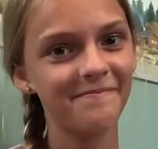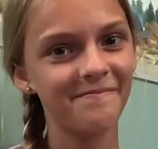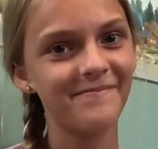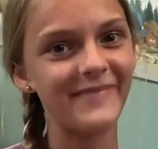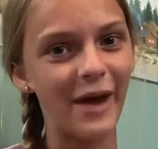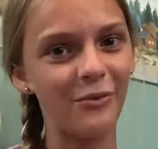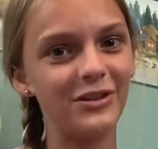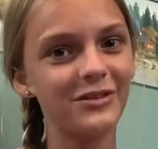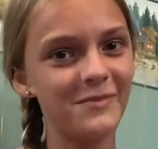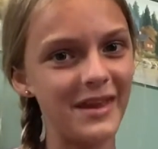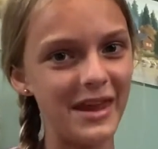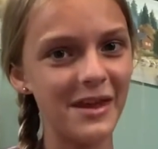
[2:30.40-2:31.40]
That was
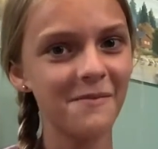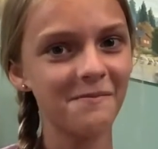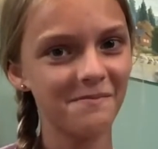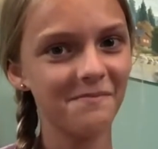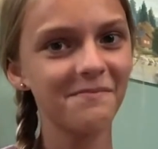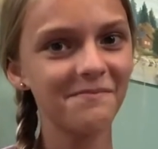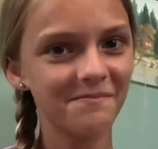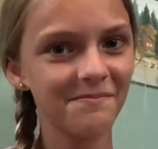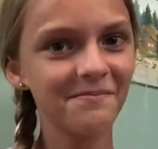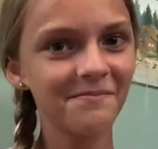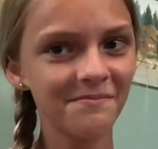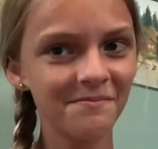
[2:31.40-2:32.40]
me.
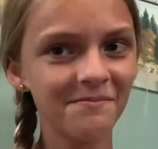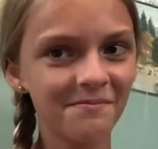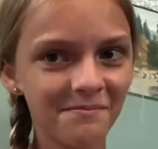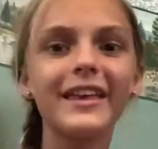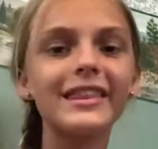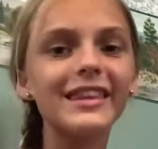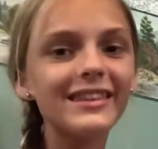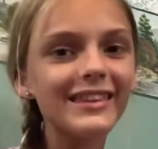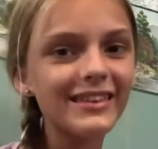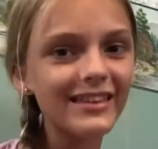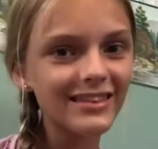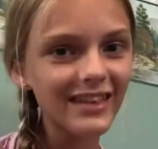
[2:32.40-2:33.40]
This is
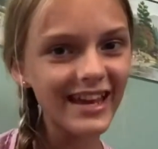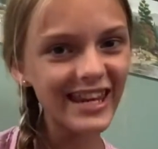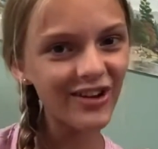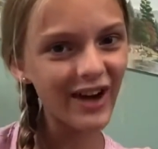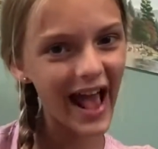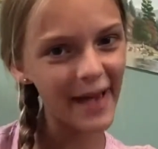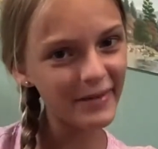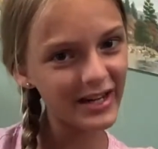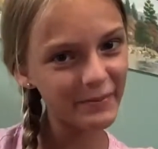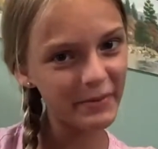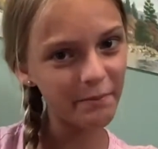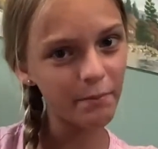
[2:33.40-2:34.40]
a side note I'm going to
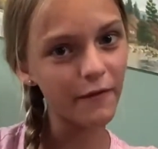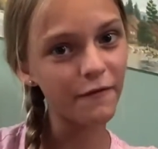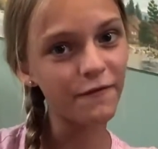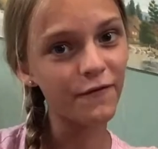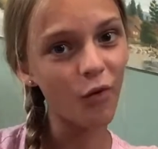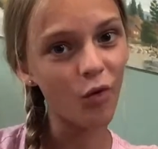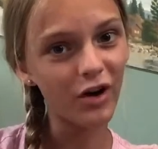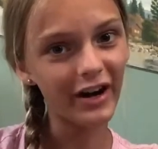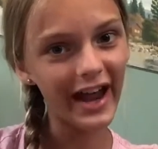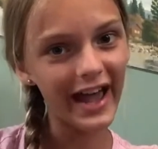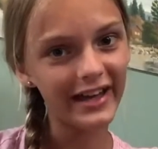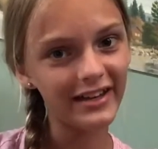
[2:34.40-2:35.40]
put before
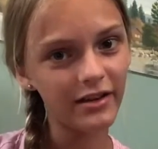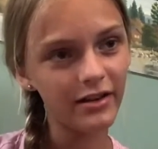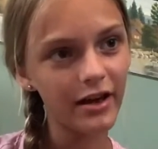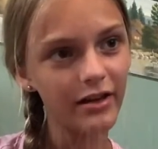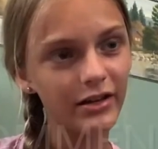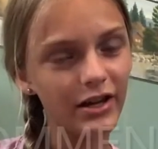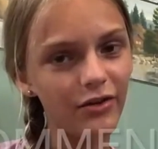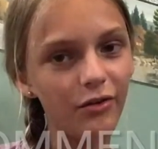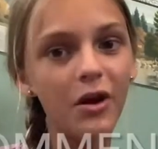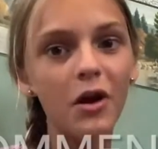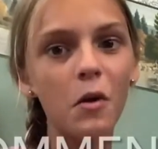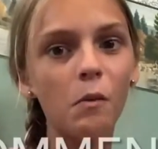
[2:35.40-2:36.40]
I tell you
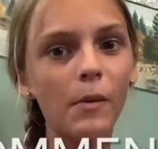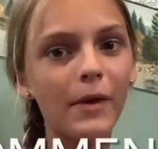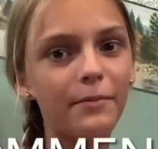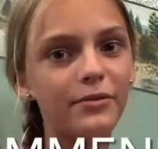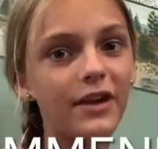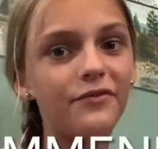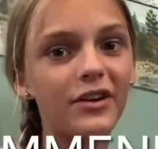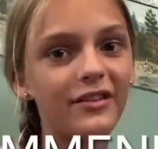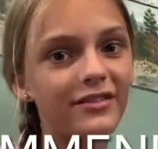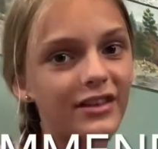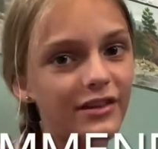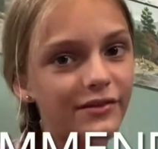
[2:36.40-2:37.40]
what my preference
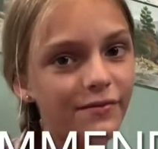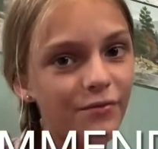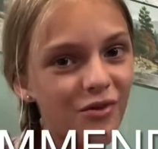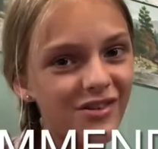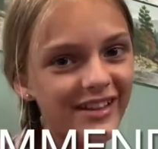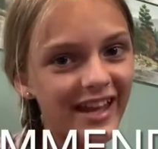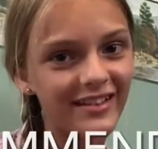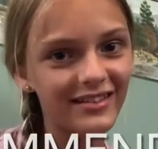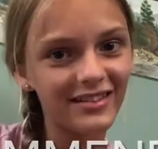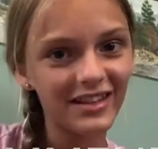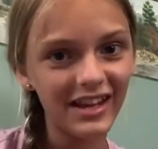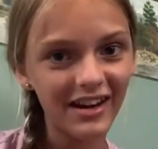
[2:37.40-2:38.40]
is for dance
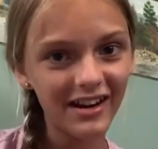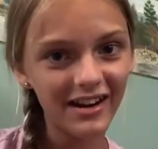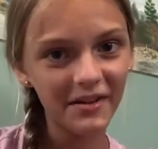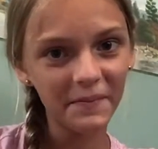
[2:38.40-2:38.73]
gear.